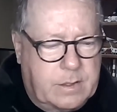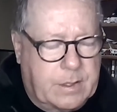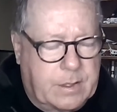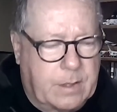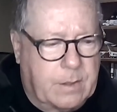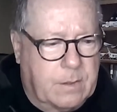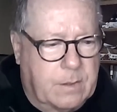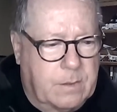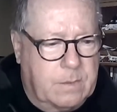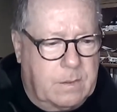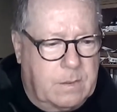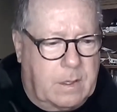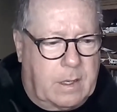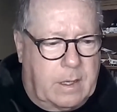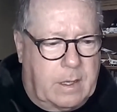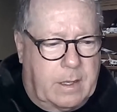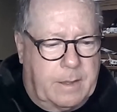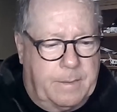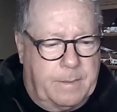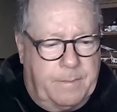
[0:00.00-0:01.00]
So,
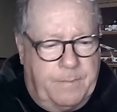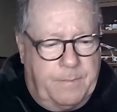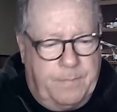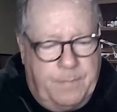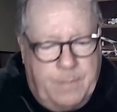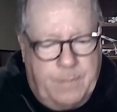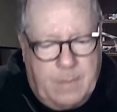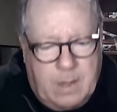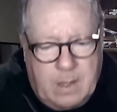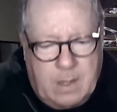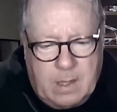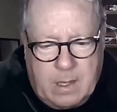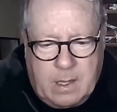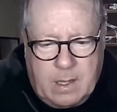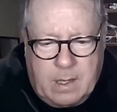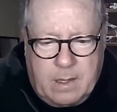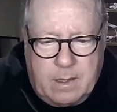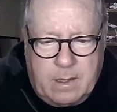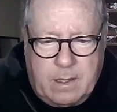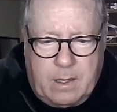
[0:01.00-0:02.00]
um,
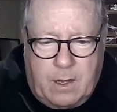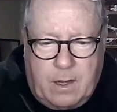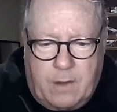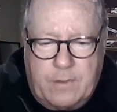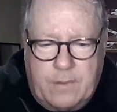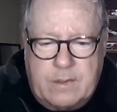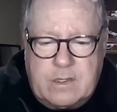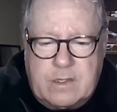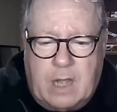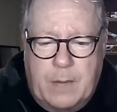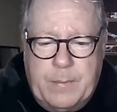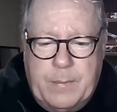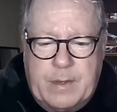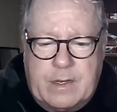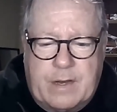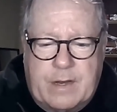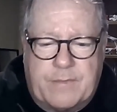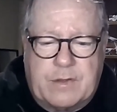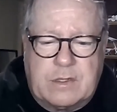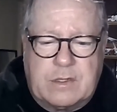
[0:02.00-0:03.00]
you know, there's going to be a
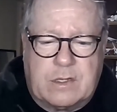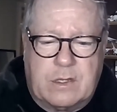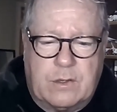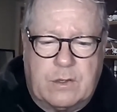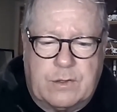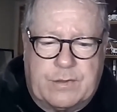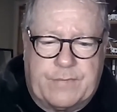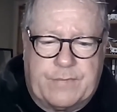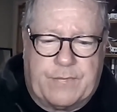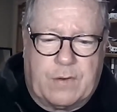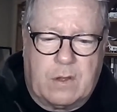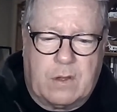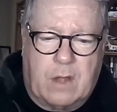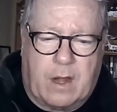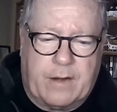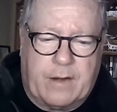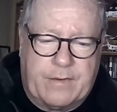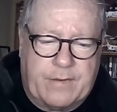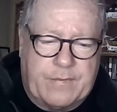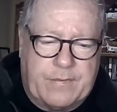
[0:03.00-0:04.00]
different solution for a
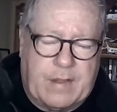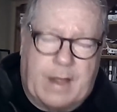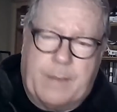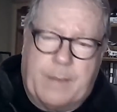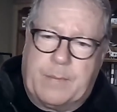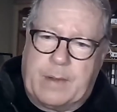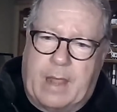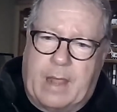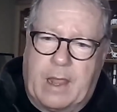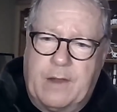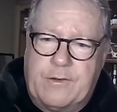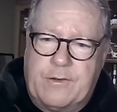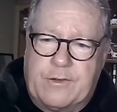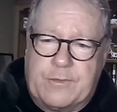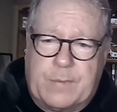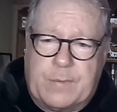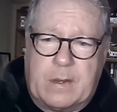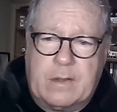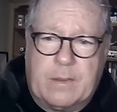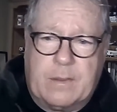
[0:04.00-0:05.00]
lot of different
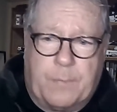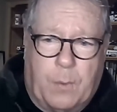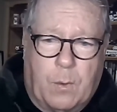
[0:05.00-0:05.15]
applications, but in the